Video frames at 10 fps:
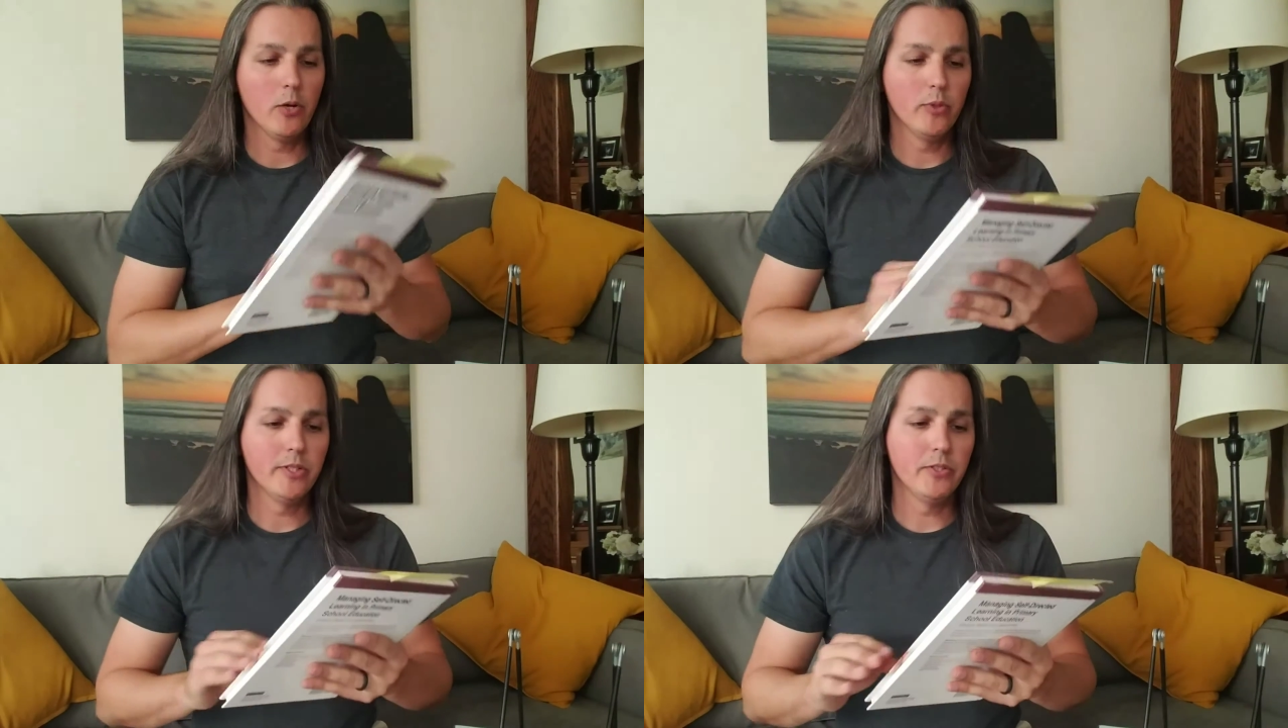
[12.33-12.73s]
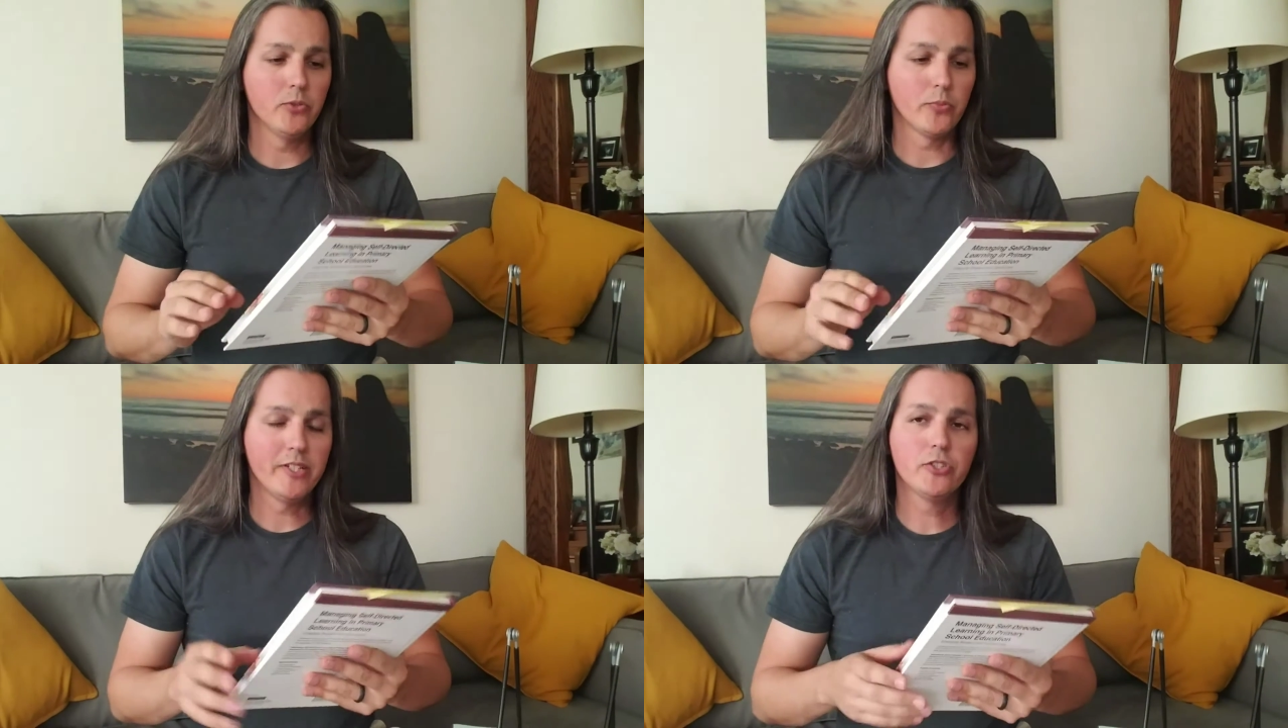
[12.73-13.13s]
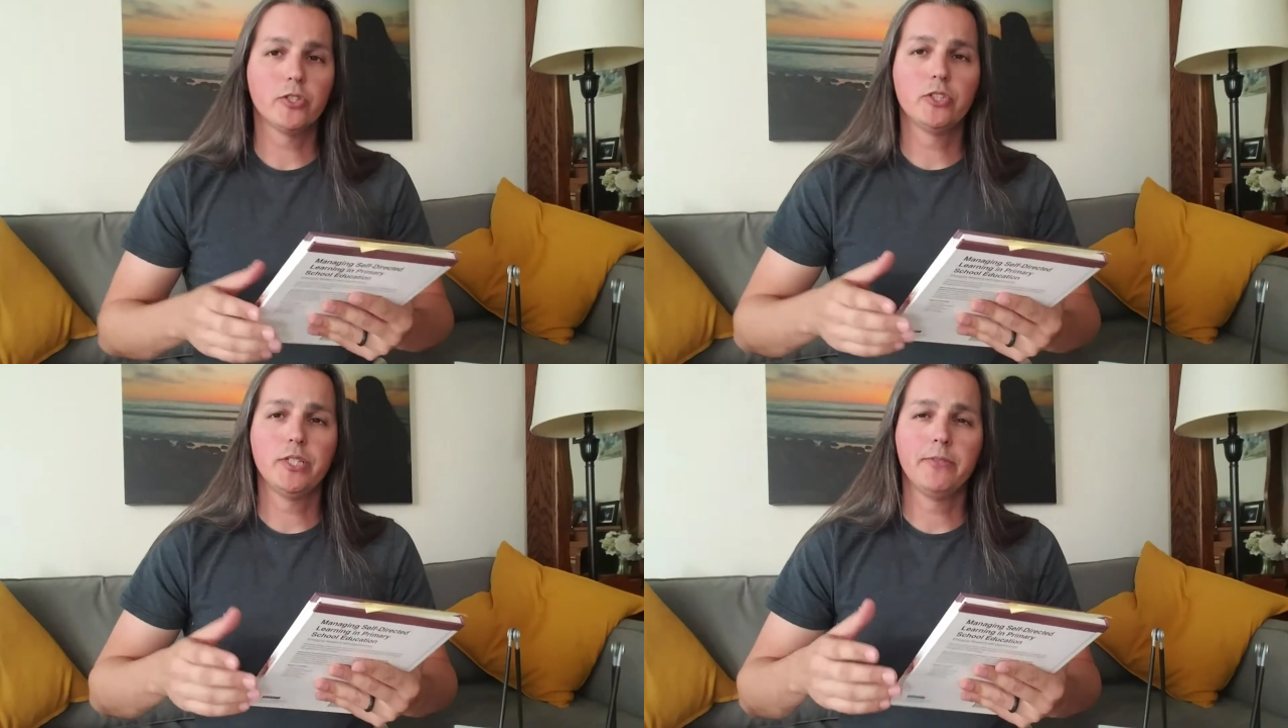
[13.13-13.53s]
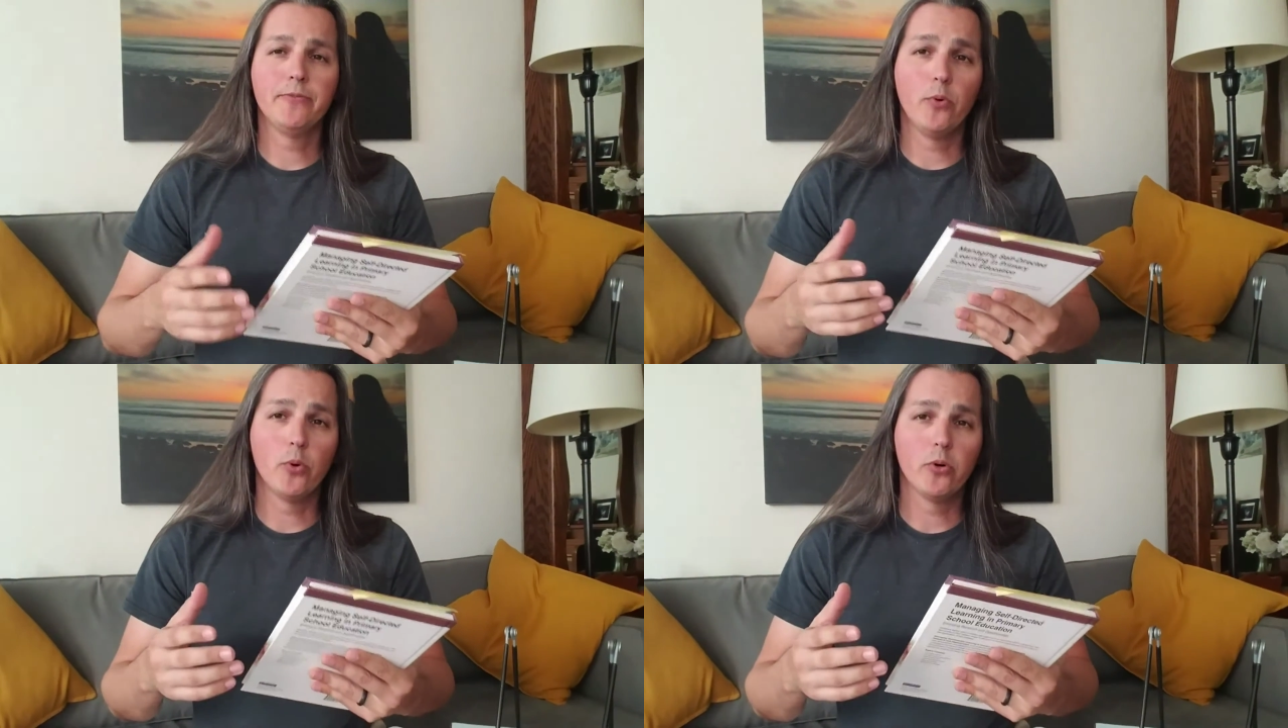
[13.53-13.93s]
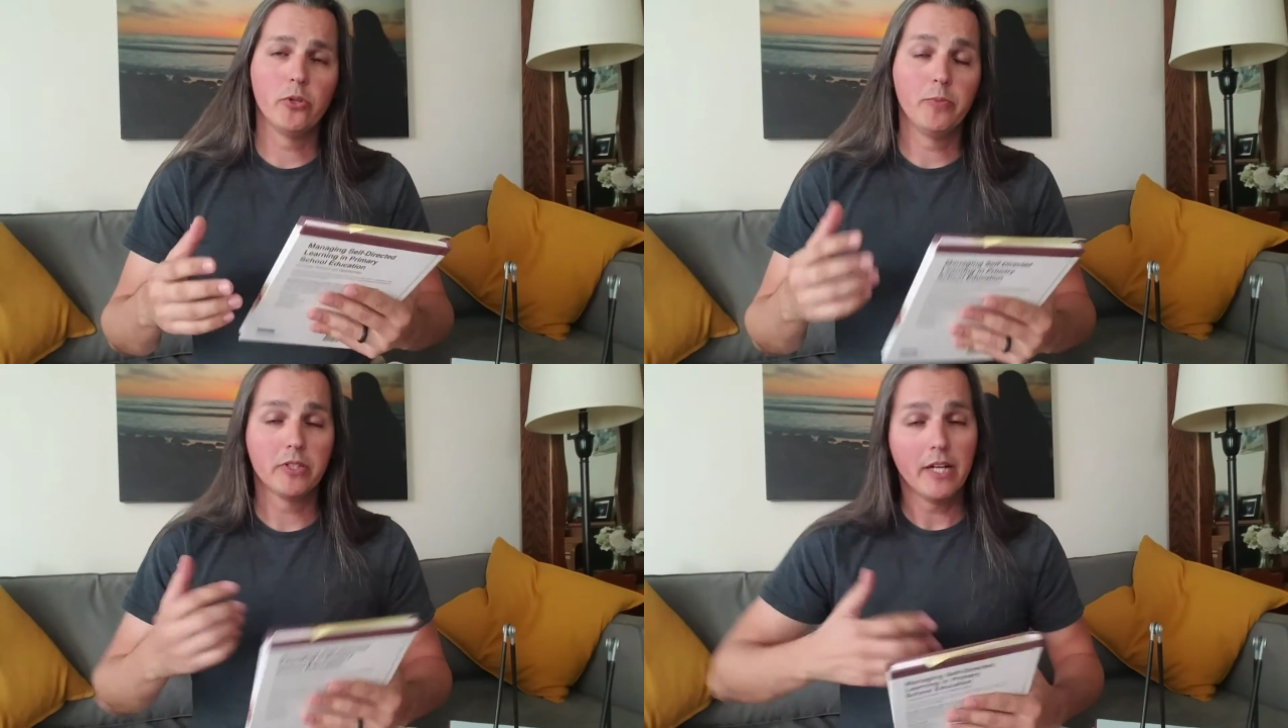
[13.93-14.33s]
was researching for the
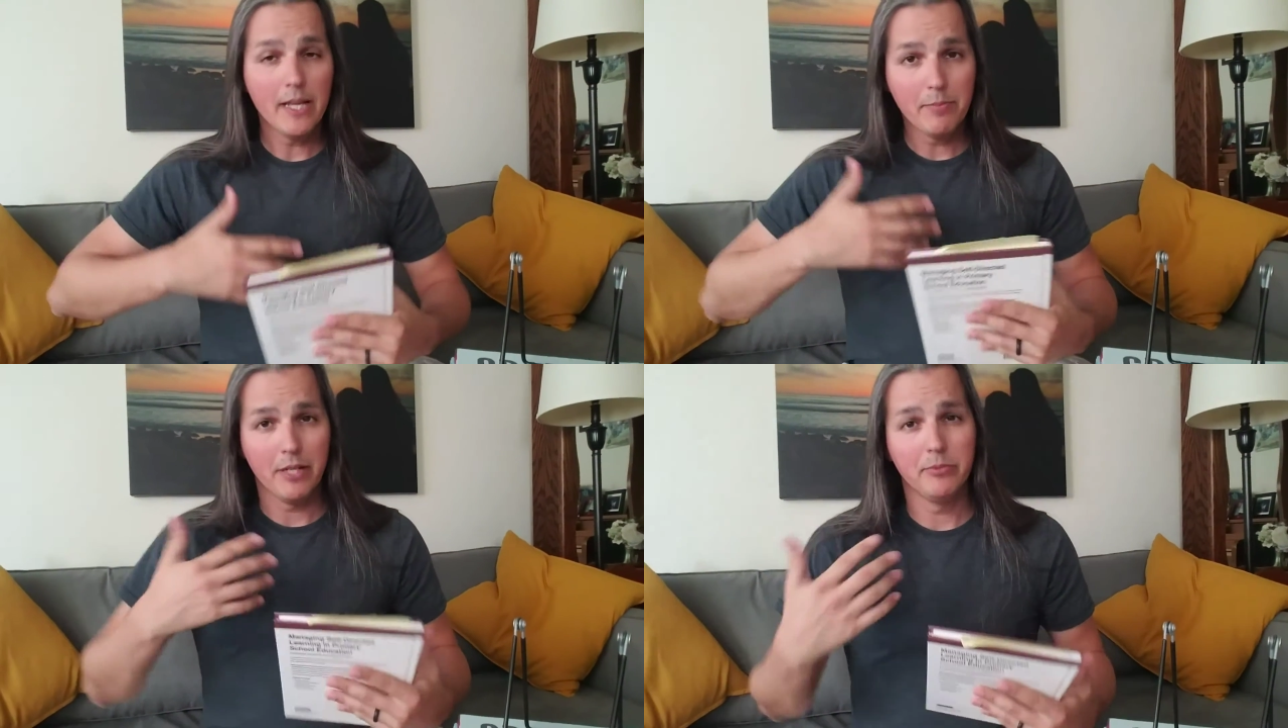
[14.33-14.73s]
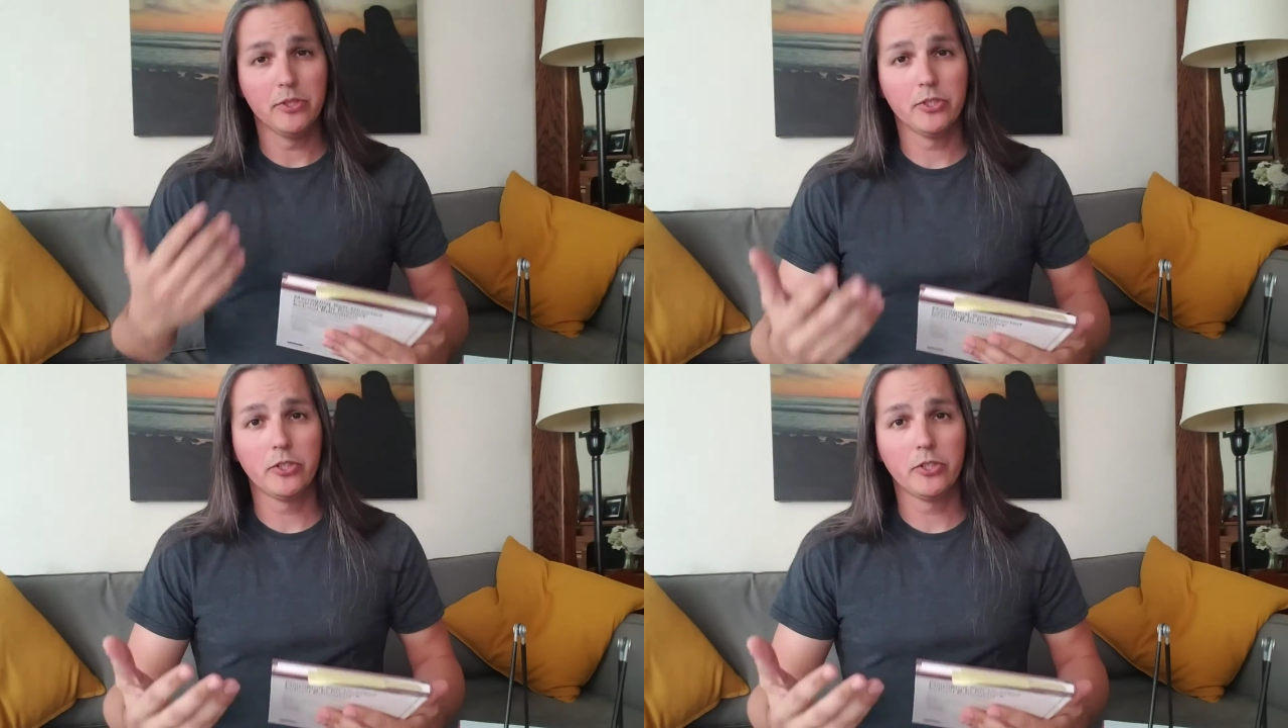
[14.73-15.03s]
book that I published,